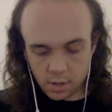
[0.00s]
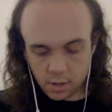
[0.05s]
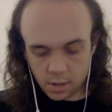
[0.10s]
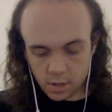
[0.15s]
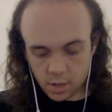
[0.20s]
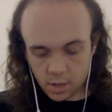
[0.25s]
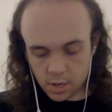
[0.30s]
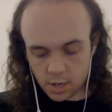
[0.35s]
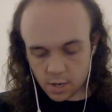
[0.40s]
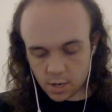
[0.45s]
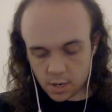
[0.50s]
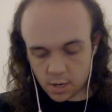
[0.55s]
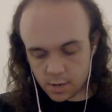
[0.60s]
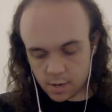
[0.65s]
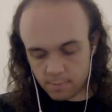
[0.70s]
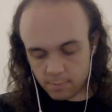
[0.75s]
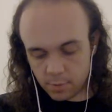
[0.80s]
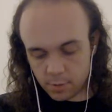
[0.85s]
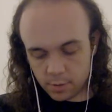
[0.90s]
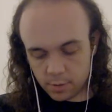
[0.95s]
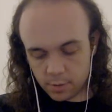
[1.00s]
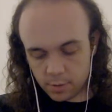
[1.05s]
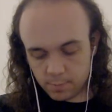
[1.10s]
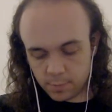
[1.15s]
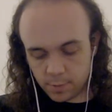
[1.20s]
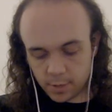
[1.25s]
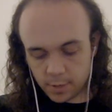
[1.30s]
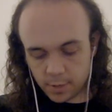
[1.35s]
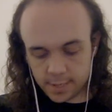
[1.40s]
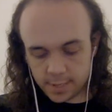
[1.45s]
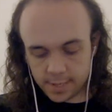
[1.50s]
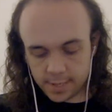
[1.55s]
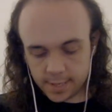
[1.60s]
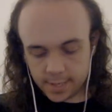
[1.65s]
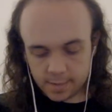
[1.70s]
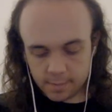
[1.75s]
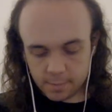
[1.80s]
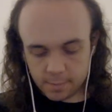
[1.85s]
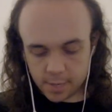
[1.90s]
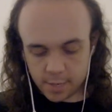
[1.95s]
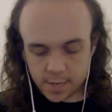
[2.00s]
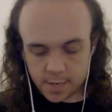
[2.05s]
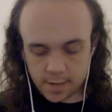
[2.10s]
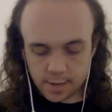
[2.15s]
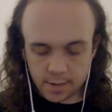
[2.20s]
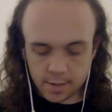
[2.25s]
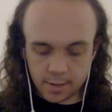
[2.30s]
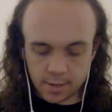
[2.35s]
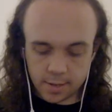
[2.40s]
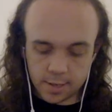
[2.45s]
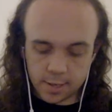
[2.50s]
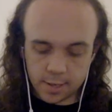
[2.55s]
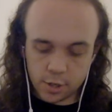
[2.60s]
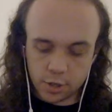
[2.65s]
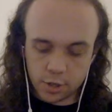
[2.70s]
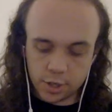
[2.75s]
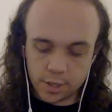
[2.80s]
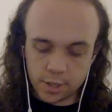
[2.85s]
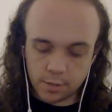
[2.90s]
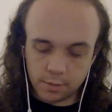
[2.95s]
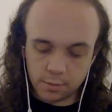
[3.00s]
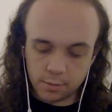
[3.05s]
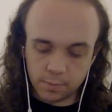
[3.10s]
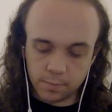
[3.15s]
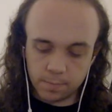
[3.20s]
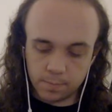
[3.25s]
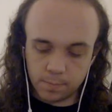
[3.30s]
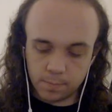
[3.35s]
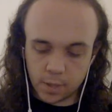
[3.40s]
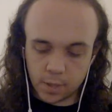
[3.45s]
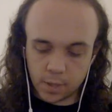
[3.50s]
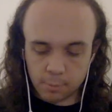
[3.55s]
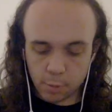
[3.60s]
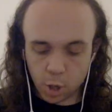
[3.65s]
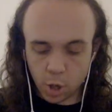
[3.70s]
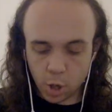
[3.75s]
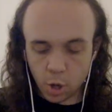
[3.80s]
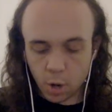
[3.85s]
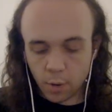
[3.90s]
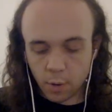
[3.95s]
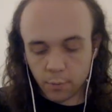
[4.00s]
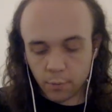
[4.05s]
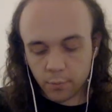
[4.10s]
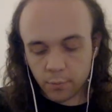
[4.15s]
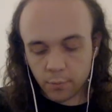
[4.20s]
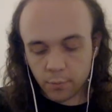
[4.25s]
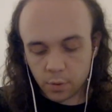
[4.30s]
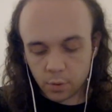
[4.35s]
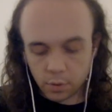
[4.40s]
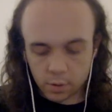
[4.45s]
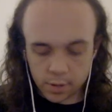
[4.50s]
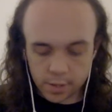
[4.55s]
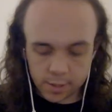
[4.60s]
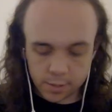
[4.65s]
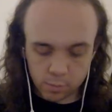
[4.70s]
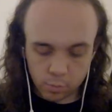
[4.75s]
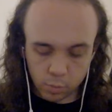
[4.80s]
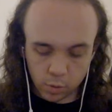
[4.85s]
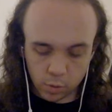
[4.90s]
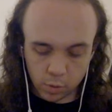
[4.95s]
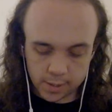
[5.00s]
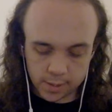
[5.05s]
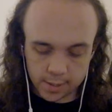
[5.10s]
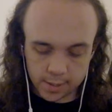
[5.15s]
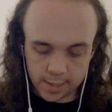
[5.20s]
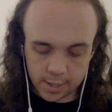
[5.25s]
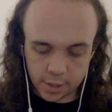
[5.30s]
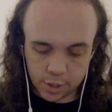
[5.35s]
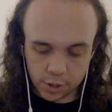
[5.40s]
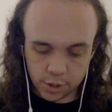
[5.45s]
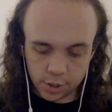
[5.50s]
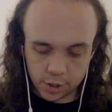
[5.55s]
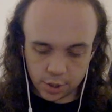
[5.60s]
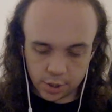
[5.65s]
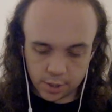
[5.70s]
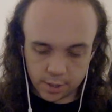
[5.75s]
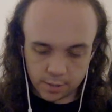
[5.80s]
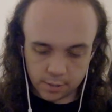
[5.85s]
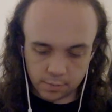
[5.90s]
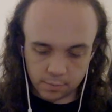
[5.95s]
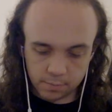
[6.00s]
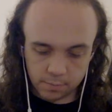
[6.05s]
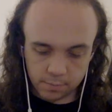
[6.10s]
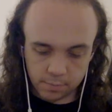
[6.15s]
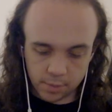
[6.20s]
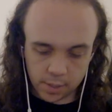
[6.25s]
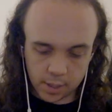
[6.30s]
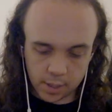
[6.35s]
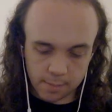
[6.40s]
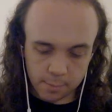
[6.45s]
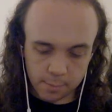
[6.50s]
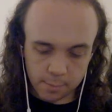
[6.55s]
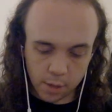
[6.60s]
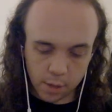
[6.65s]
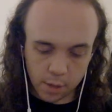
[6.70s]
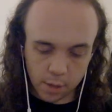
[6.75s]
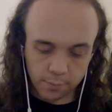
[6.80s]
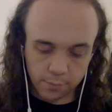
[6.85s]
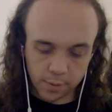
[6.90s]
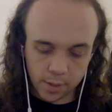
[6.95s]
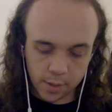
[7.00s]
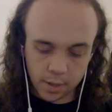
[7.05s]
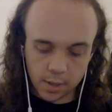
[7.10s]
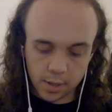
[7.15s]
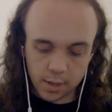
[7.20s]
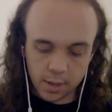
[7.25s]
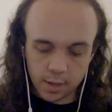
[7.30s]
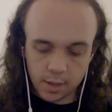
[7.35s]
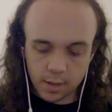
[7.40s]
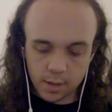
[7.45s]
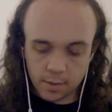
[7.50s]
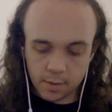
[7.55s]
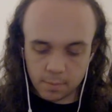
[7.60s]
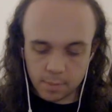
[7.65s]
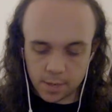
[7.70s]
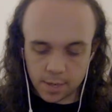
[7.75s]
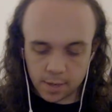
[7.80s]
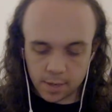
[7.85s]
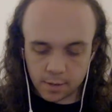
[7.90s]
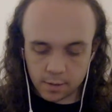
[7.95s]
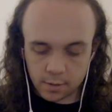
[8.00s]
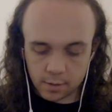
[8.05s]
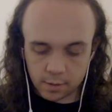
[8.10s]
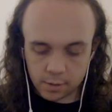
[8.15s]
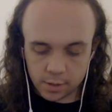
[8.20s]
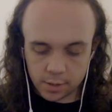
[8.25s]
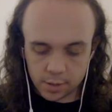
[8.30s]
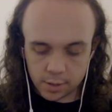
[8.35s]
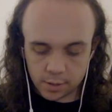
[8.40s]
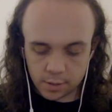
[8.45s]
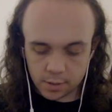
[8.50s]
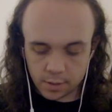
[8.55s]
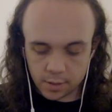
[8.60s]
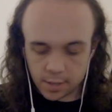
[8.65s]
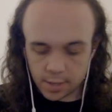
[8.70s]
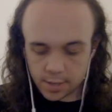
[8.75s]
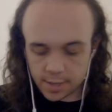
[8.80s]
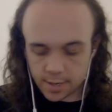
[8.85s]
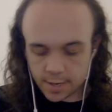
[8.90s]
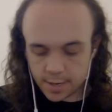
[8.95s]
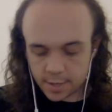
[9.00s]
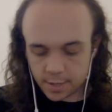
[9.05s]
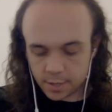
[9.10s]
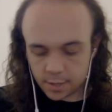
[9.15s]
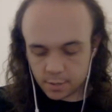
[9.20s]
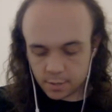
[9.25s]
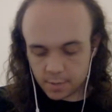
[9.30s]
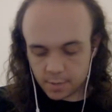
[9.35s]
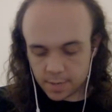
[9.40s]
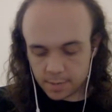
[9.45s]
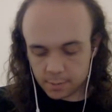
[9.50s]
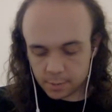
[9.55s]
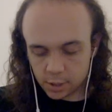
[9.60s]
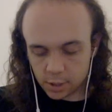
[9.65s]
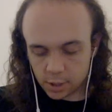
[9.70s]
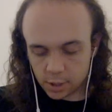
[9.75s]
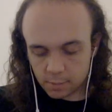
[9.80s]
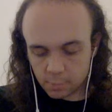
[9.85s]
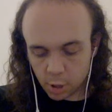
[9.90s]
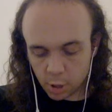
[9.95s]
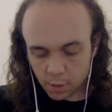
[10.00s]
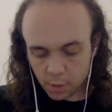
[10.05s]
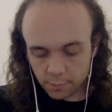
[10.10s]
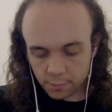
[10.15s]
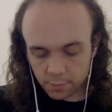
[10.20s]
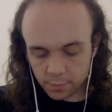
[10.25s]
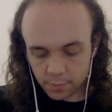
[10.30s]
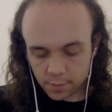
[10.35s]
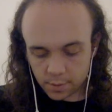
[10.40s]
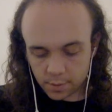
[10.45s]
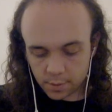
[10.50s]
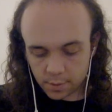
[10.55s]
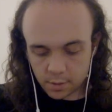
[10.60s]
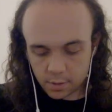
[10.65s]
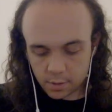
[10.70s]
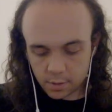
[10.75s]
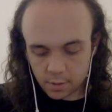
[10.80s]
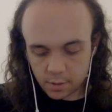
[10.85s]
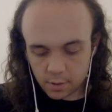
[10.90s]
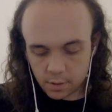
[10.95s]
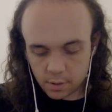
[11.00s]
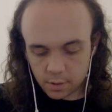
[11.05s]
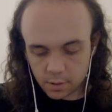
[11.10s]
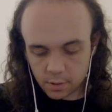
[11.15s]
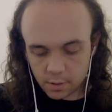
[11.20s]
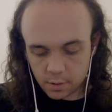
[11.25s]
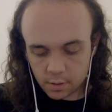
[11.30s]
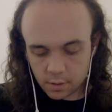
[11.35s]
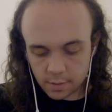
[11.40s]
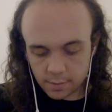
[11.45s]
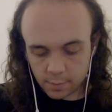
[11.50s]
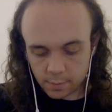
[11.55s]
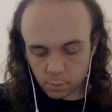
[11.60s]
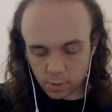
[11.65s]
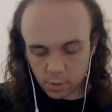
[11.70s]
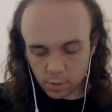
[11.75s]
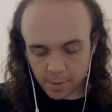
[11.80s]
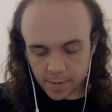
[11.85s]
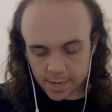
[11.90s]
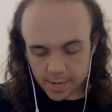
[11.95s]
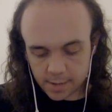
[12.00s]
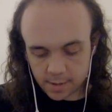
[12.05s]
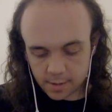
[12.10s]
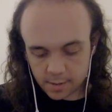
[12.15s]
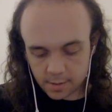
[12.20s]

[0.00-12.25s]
Well, as done as it can be. This should still come off or at least one side should still come off, because it needs to be able to come off if I want to paint.